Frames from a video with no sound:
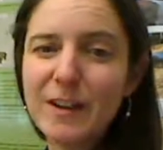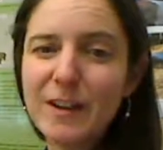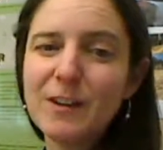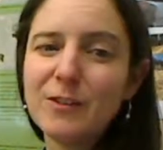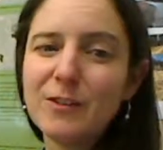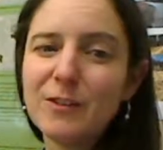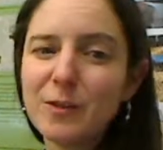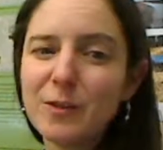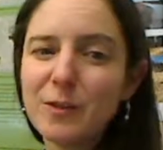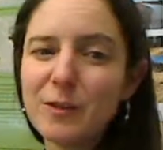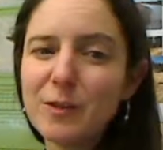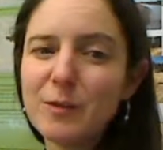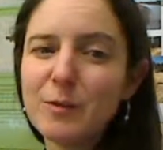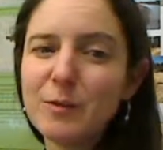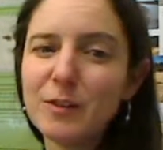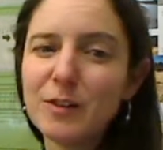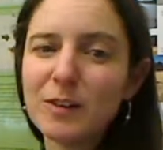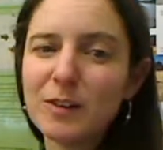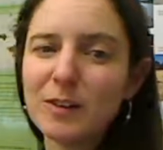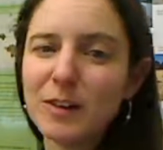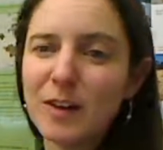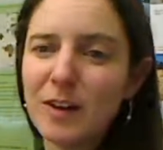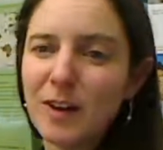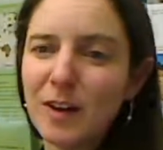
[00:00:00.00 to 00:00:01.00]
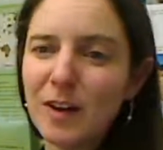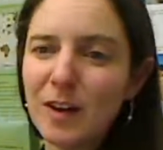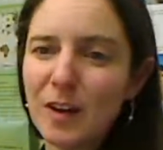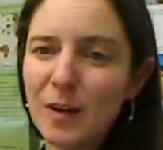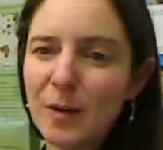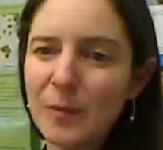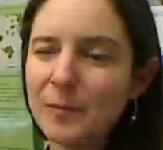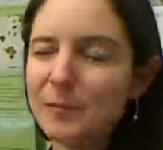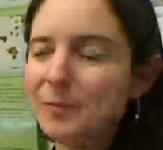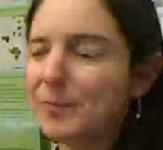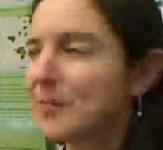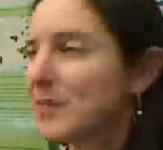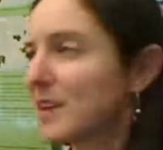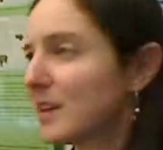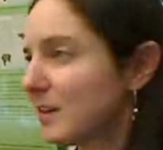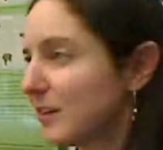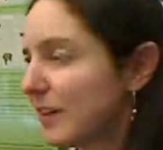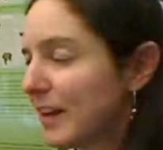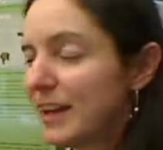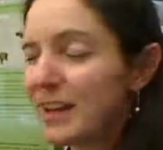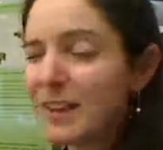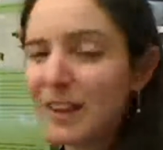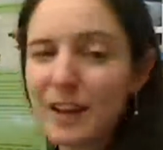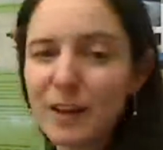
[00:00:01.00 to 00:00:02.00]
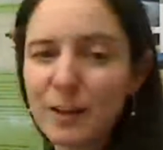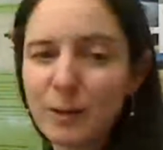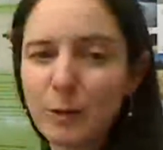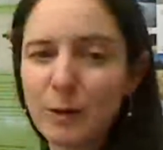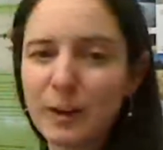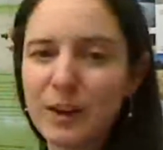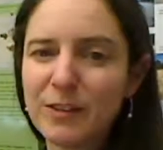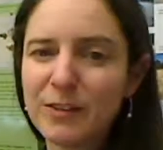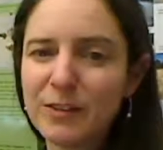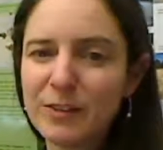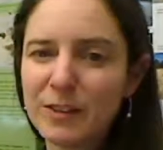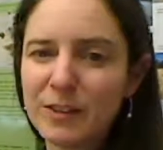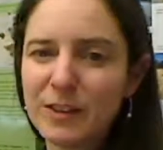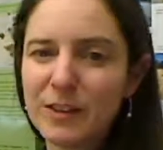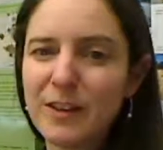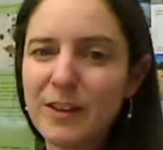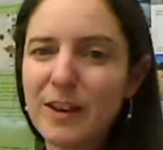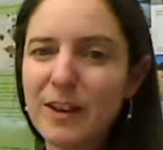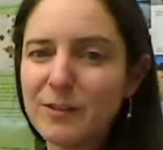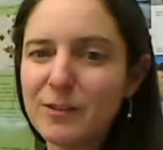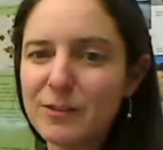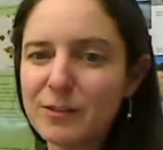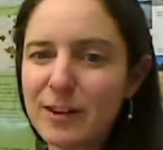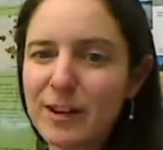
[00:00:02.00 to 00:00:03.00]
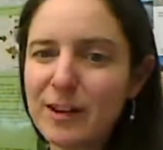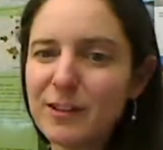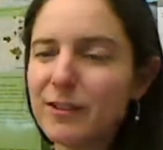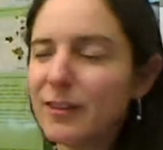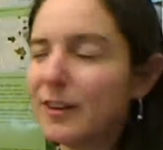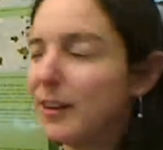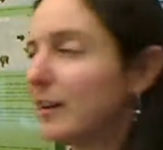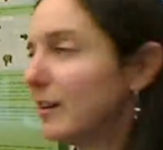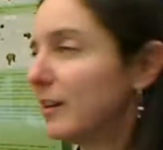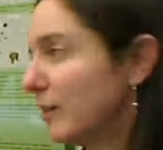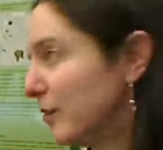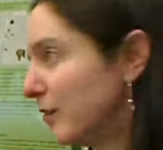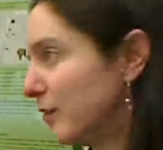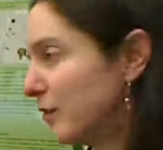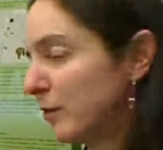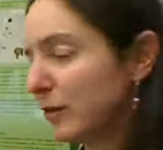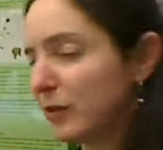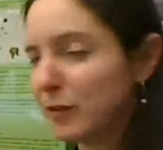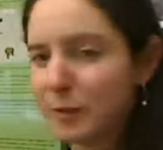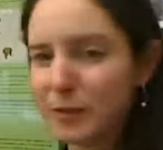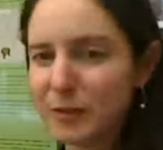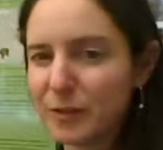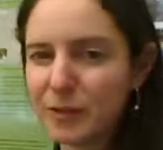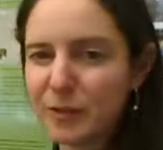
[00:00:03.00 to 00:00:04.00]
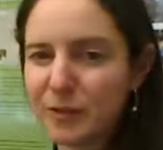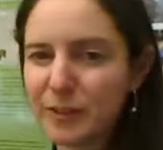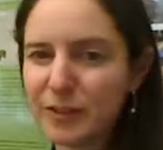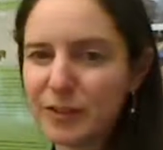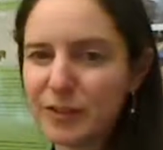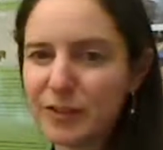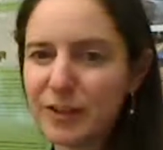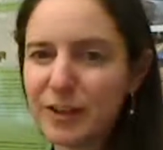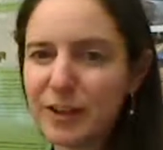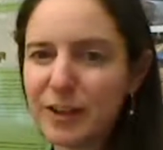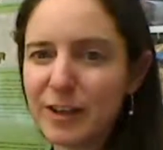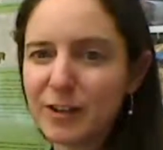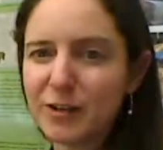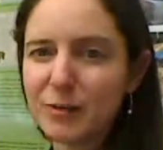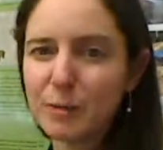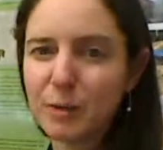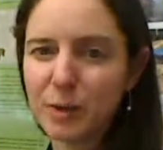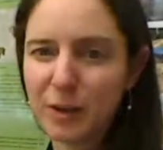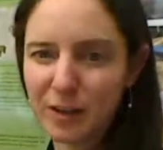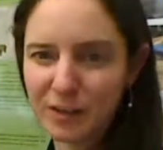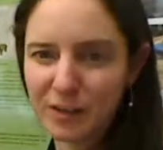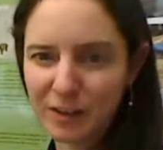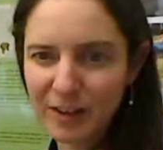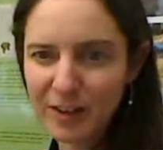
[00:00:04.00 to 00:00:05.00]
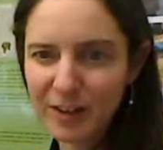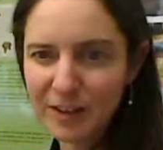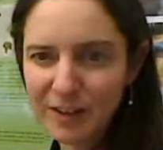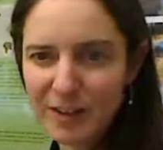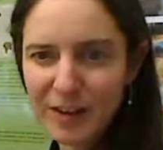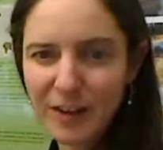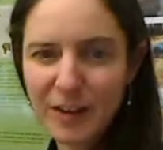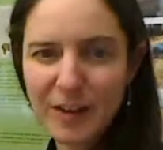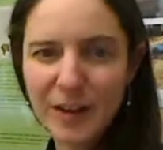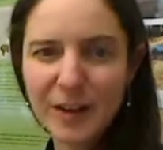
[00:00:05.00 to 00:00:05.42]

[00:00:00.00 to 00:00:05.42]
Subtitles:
So you will take that question and translate it into a specific GIS project